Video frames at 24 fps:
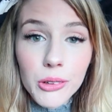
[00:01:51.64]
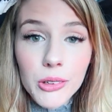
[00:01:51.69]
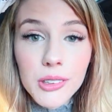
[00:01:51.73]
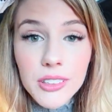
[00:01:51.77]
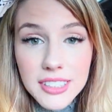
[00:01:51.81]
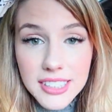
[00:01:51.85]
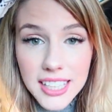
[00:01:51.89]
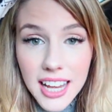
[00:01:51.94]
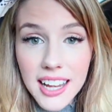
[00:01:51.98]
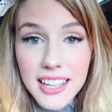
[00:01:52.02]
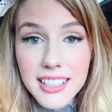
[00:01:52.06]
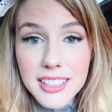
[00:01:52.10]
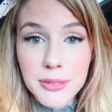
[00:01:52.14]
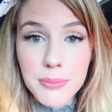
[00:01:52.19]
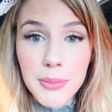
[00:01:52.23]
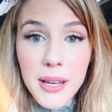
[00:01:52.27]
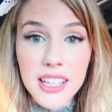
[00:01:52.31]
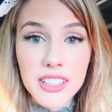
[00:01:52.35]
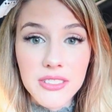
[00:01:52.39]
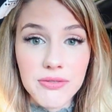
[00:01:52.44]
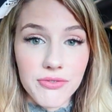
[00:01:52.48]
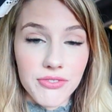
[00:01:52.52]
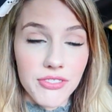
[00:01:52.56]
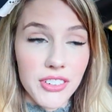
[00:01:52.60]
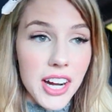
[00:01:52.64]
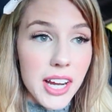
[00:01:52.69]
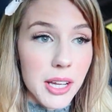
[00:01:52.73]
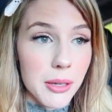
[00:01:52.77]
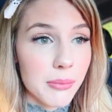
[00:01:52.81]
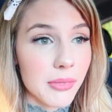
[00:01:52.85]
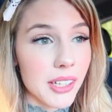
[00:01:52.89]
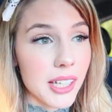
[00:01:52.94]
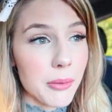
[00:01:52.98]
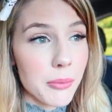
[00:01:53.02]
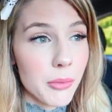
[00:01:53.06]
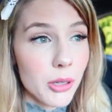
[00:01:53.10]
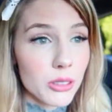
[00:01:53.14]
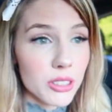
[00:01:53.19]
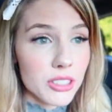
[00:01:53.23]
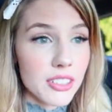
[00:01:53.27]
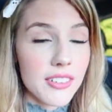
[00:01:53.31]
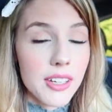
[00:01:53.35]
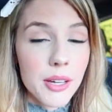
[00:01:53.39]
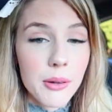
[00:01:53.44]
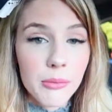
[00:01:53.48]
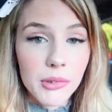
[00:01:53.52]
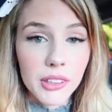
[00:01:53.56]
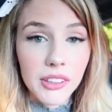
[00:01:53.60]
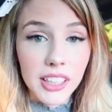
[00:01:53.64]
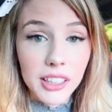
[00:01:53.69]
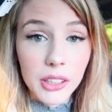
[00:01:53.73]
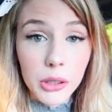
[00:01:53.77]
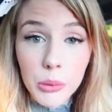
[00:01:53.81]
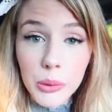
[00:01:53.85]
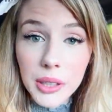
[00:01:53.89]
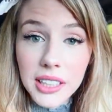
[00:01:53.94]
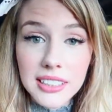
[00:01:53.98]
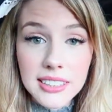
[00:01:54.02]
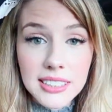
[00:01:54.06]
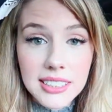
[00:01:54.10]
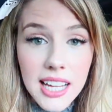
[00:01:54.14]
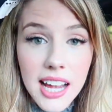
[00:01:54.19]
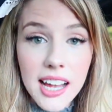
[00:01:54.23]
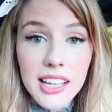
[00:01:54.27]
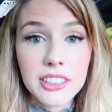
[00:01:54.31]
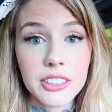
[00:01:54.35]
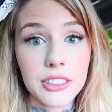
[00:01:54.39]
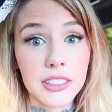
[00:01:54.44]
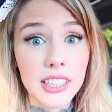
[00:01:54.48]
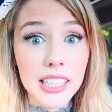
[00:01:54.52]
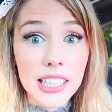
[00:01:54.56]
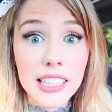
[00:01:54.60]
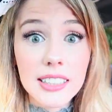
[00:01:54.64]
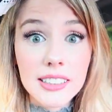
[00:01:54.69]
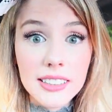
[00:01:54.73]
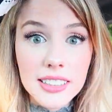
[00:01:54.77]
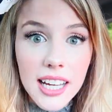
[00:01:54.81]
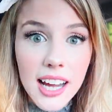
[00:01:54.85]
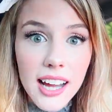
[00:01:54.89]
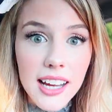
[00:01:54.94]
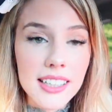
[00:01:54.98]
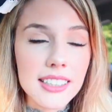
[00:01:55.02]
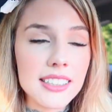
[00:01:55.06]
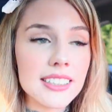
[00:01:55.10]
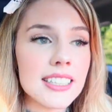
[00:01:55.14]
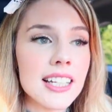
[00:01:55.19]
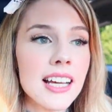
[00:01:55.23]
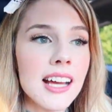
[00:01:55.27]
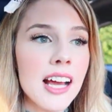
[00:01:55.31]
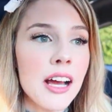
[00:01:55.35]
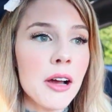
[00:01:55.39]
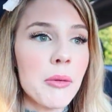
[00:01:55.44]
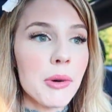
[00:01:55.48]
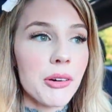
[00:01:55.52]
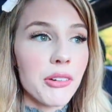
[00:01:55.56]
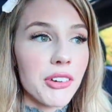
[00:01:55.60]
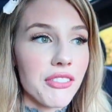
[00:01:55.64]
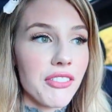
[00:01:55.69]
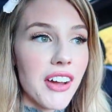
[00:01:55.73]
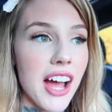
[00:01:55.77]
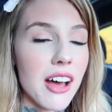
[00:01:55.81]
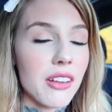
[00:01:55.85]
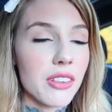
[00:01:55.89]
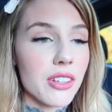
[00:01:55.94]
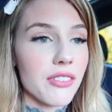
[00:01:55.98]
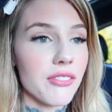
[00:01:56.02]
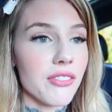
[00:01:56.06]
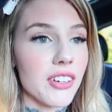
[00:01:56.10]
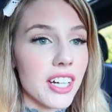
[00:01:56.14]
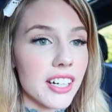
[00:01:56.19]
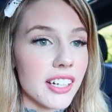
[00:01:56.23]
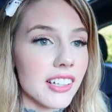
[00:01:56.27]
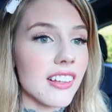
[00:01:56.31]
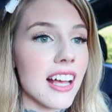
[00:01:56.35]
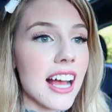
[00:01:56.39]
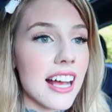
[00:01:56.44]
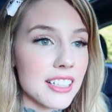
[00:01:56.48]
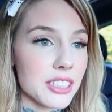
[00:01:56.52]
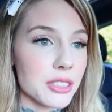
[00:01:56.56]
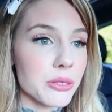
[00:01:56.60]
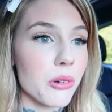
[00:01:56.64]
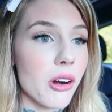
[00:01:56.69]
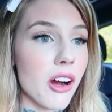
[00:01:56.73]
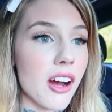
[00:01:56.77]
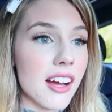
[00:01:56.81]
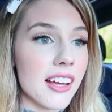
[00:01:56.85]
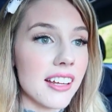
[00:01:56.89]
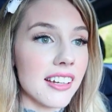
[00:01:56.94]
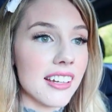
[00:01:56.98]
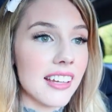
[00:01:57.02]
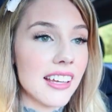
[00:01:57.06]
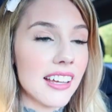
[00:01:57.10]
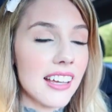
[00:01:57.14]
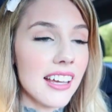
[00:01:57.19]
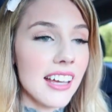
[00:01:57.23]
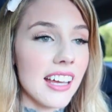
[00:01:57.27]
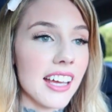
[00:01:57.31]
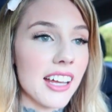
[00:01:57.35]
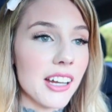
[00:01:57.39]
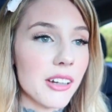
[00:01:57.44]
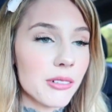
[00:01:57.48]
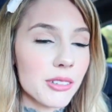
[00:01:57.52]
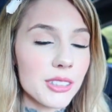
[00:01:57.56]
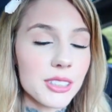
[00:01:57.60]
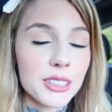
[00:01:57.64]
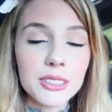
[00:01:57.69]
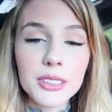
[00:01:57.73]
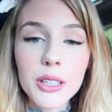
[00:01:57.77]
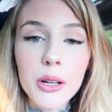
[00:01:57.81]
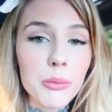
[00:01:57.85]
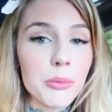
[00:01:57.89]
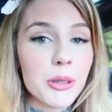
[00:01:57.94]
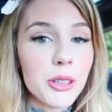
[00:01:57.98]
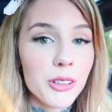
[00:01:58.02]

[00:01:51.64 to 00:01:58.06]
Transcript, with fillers: full-size bed frame like most of them were like queen size or king size but we found the very last one and it was so